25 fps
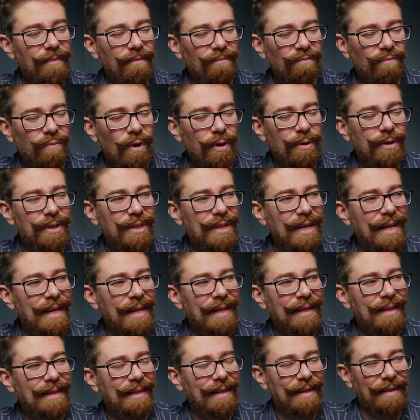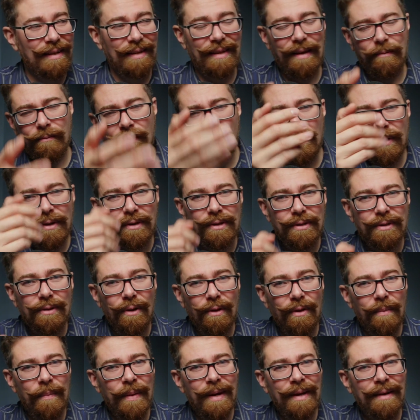roasted and they've only just
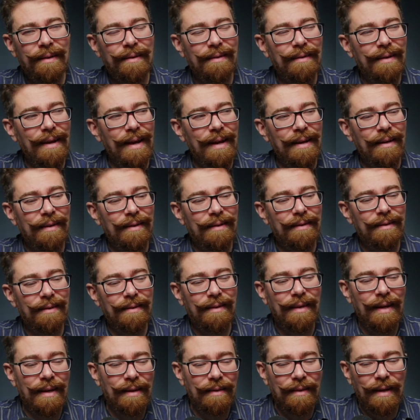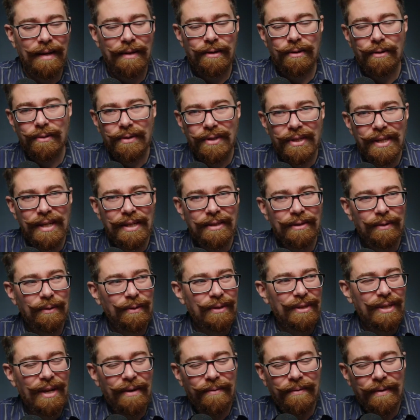got them in and they do seasonal
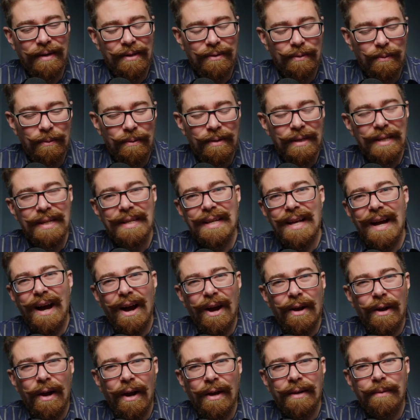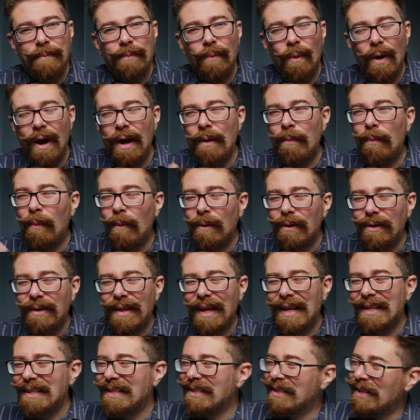stuff and it's all I want
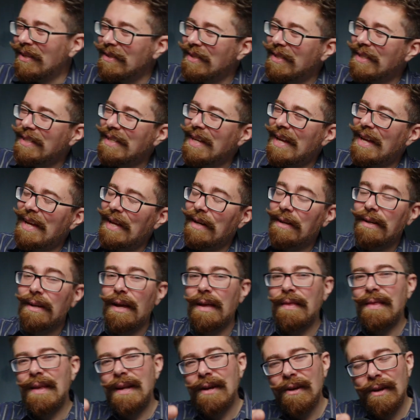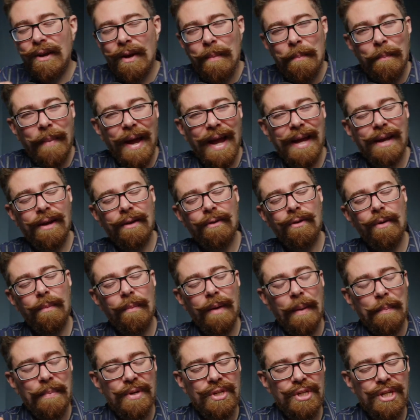that sunset and then I come back and I got
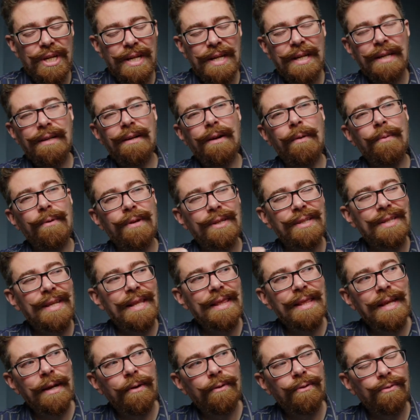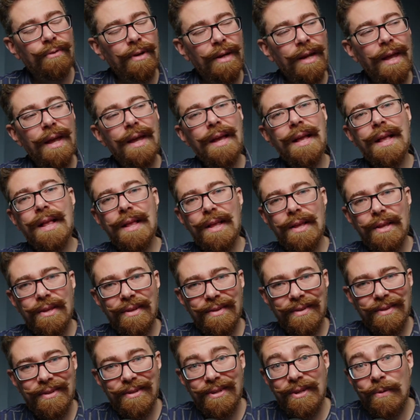my machine and I want to sit there and drink.
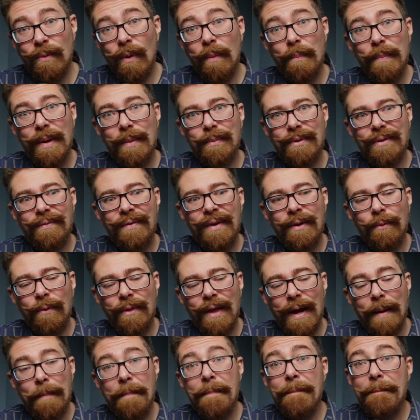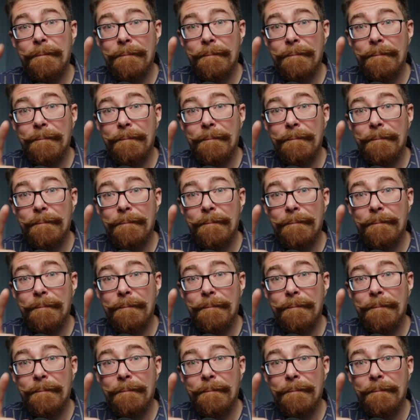You want people to feel that,